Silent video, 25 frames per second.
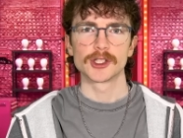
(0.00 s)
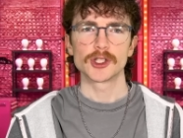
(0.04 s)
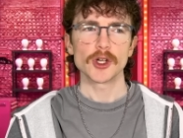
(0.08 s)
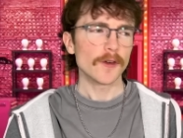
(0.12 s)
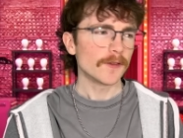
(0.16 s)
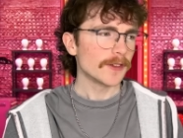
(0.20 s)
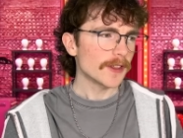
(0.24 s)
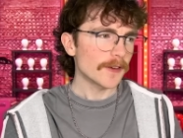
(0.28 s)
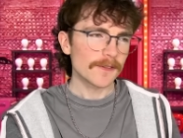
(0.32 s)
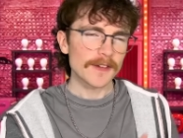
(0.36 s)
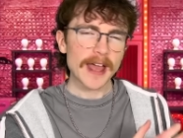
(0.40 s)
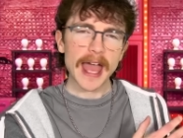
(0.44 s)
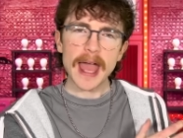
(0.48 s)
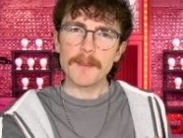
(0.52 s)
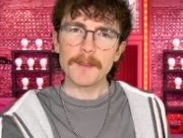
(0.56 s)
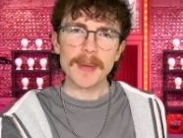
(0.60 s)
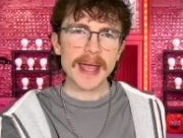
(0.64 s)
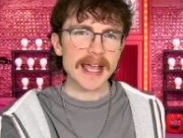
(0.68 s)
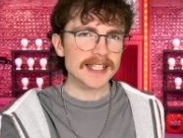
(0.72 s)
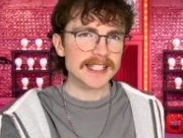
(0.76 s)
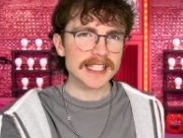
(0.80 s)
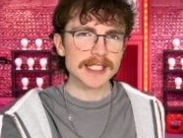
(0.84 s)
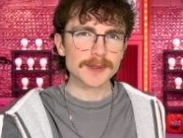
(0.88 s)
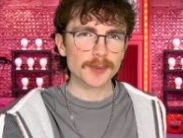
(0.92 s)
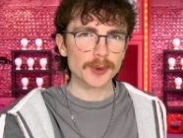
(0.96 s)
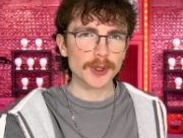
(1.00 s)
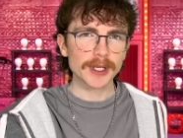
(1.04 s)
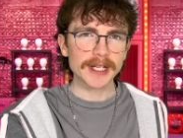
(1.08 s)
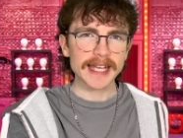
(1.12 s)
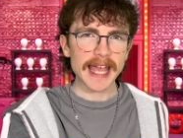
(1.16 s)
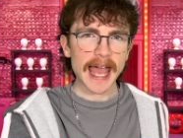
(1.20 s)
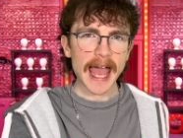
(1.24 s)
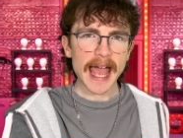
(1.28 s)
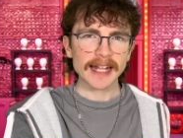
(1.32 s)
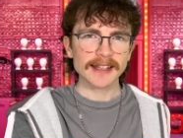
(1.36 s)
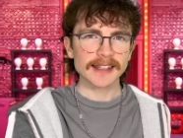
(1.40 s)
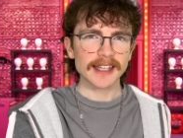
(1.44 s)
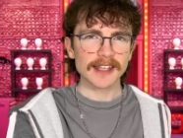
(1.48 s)
So if the fanbase is pretty
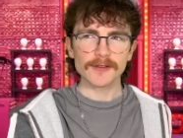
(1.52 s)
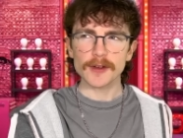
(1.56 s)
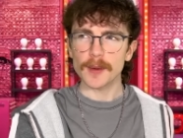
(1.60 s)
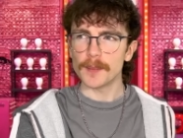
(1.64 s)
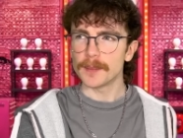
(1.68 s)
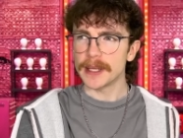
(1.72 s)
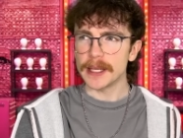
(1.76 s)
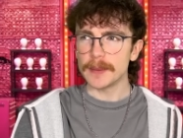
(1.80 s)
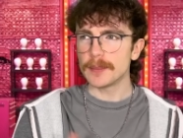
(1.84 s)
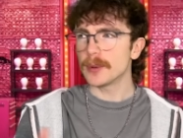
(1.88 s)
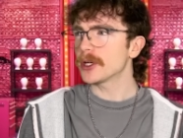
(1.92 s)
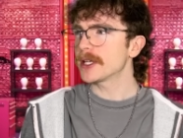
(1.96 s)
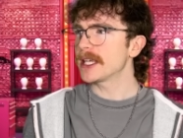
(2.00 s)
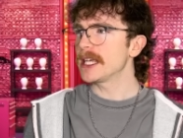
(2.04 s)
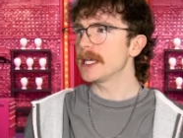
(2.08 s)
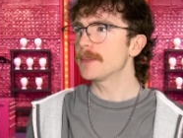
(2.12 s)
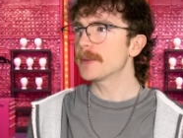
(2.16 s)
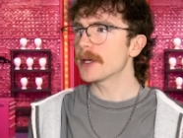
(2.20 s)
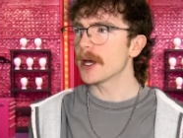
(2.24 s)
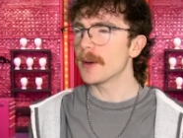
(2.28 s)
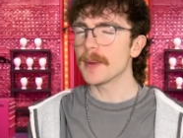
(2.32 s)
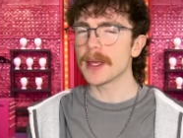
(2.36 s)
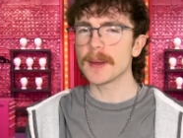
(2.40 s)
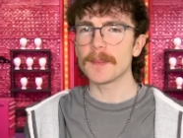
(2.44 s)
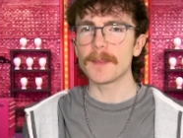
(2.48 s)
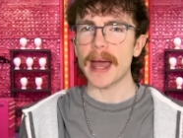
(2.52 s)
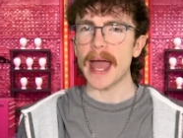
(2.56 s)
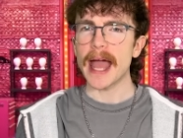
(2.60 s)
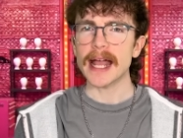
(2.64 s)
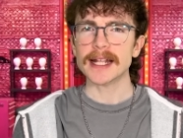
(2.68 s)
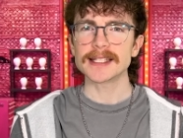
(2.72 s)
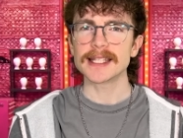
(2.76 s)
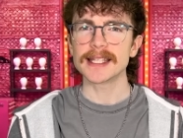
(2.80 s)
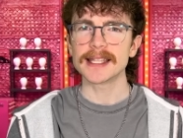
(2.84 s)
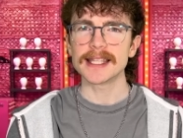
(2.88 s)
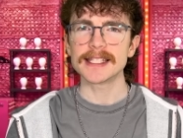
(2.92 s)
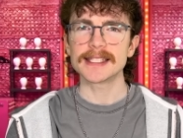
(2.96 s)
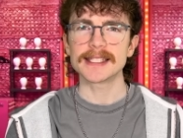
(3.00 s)
active and people keep coming
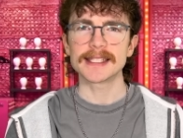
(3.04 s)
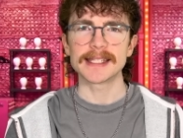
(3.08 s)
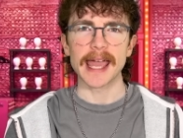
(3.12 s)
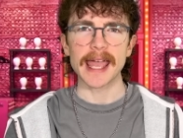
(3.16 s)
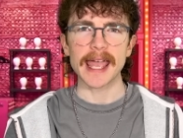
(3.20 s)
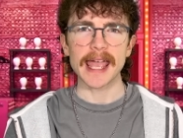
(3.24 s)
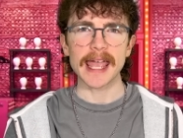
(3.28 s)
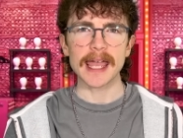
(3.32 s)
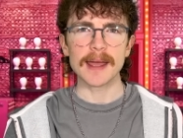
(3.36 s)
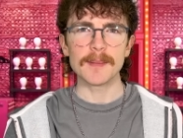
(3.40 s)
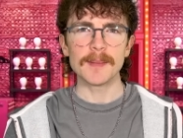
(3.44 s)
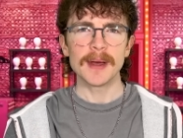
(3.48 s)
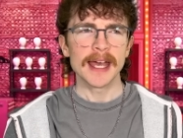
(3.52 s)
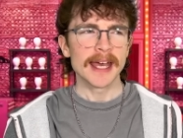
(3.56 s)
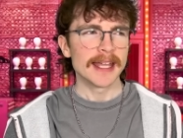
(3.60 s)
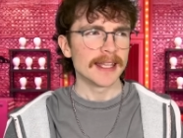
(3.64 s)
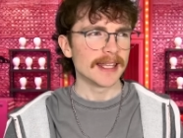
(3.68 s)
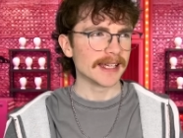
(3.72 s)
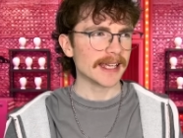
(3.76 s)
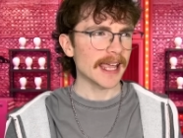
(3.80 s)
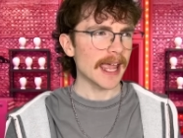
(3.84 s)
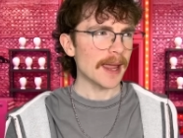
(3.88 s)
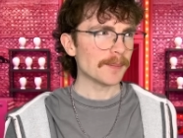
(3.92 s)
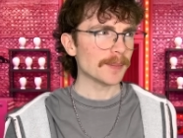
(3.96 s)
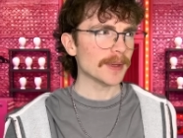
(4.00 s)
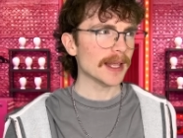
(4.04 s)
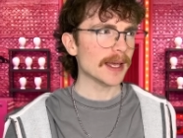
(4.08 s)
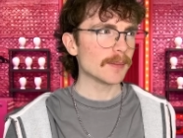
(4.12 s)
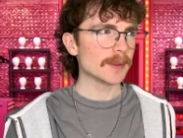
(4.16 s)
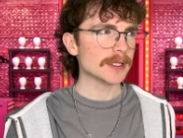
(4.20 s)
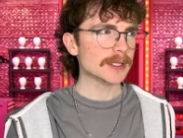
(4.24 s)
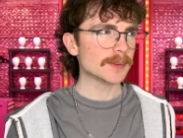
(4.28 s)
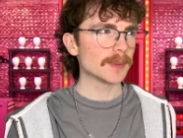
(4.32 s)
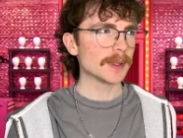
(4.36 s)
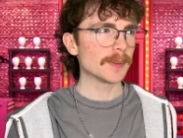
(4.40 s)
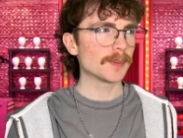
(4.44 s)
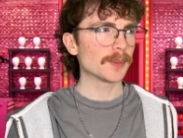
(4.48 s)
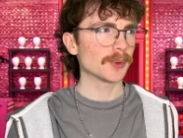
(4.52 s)
back to this game, the gameplay
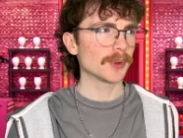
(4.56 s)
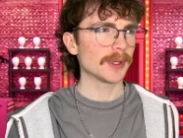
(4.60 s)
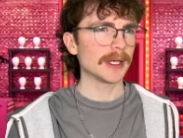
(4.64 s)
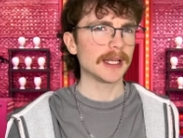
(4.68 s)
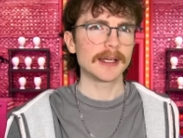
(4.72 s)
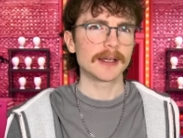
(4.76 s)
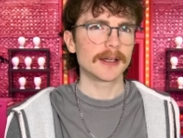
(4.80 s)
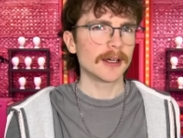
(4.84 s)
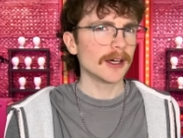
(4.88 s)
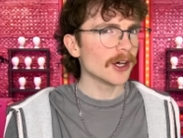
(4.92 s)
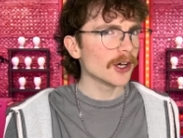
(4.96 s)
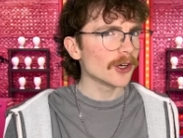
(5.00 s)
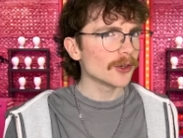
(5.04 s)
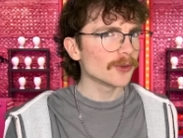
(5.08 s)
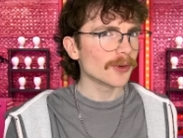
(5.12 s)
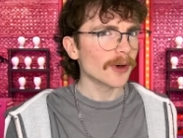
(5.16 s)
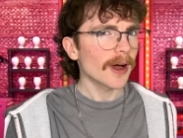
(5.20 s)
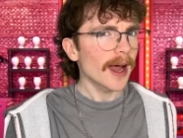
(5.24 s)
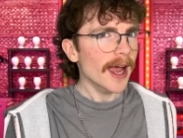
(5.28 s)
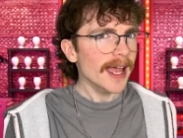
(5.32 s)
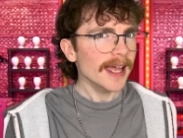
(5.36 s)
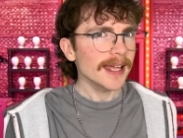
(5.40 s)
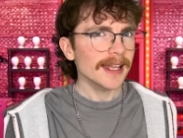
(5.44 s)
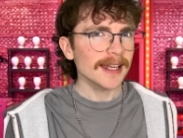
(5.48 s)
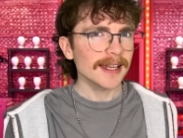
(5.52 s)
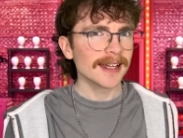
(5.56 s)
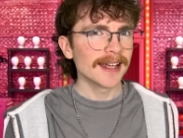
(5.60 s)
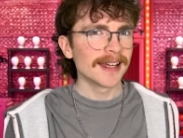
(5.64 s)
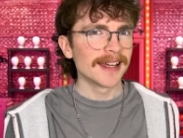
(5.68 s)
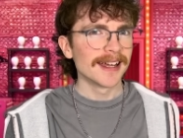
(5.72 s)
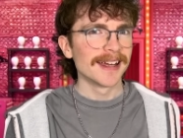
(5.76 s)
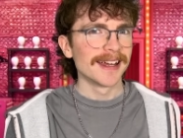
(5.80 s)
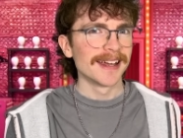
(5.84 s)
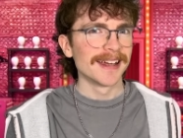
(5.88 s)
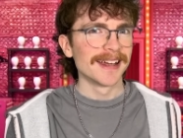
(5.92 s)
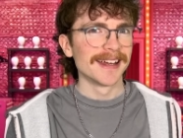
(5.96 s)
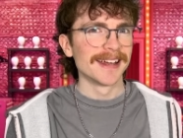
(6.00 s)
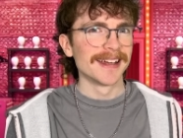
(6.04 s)
must be pretty good, right?
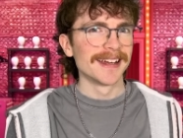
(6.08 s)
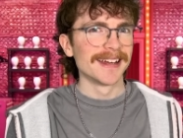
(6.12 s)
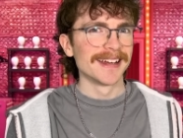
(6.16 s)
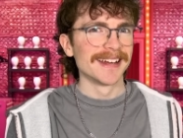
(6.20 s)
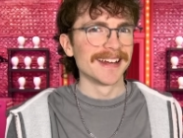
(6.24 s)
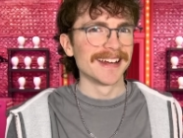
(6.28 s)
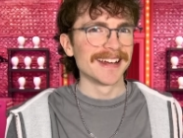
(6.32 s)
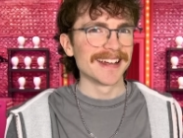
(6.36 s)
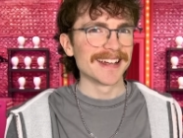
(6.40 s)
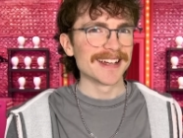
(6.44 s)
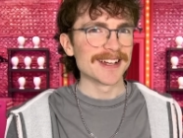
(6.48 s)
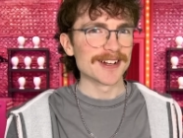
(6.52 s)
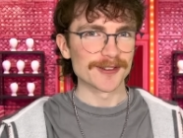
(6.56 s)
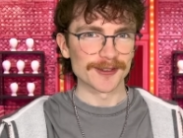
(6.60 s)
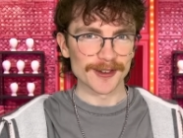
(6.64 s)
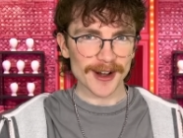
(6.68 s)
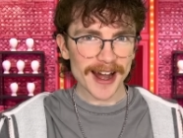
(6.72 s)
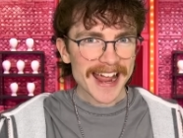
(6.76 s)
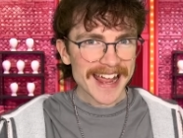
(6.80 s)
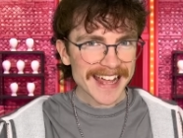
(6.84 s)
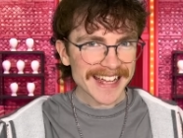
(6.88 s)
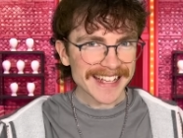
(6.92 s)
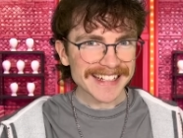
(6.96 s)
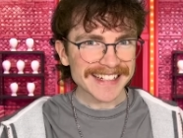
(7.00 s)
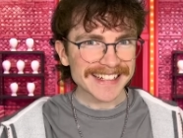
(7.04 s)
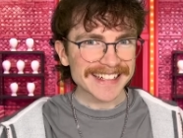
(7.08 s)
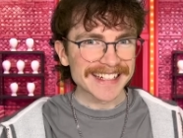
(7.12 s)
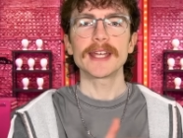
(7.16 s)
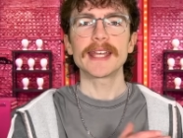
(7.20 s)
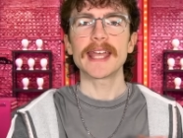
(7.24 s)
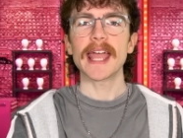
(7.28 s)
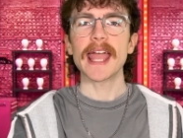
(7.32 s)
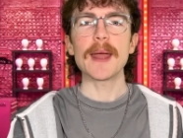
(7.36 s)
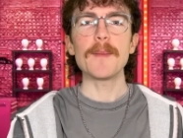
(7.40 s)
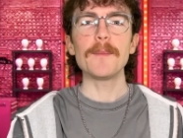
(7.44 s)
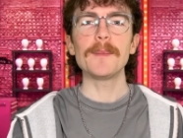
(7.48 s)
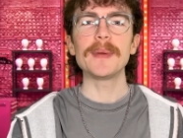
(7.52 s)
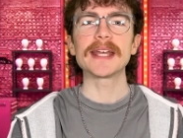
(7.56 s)
right? So the
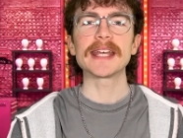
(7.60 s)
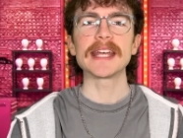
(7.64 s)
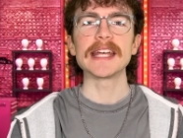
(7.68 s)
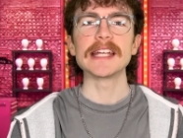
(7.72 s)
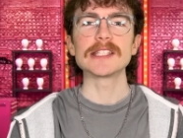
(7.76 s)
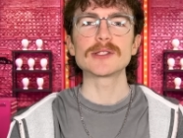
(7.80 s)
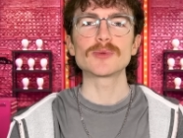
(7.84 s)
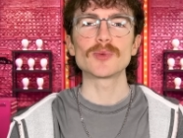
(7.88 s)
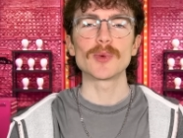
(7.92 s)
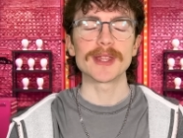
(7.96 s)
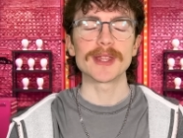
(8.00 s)
game begins